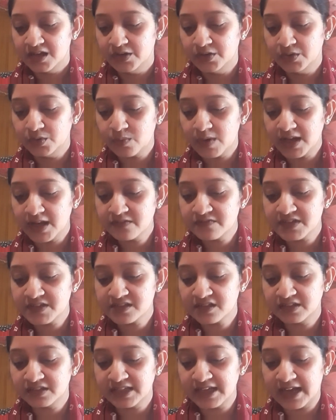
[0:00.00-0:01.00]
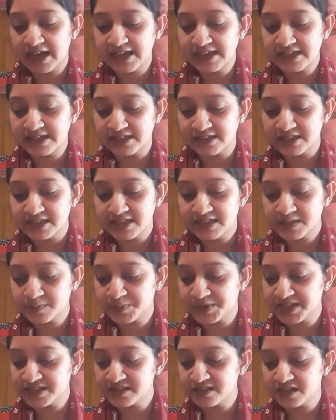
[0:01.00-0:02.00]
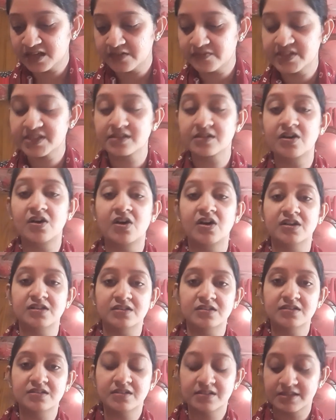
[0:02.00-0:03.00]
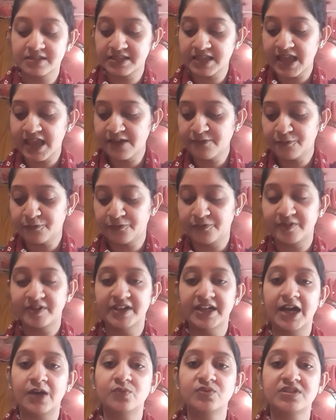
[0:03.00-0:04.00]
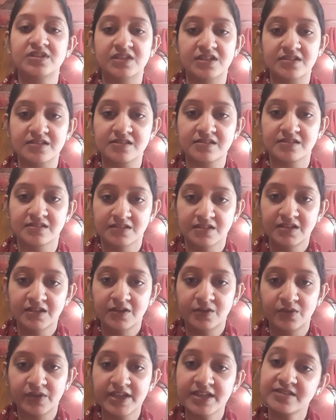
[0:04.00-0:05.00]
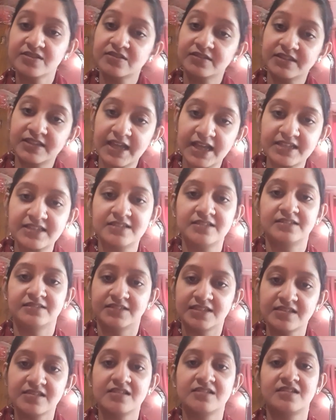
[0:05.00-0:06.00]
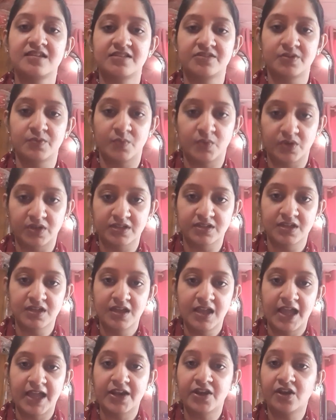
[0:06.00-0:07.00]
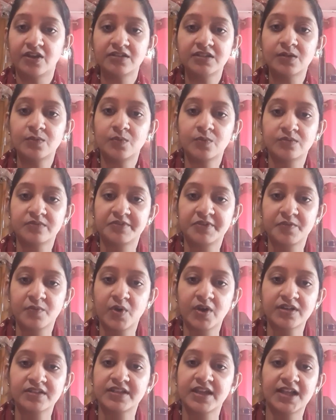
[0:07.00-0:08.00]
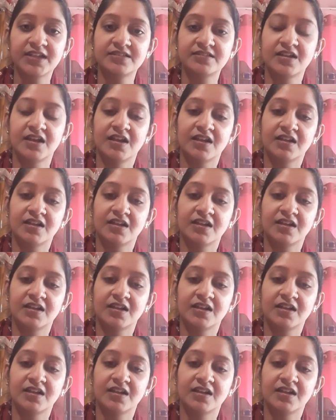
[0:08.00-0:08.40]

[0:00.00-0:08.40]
No one was on the island. His prisoner was gone. Safe, doubtless. Okay, so this is his reward. And not the reward that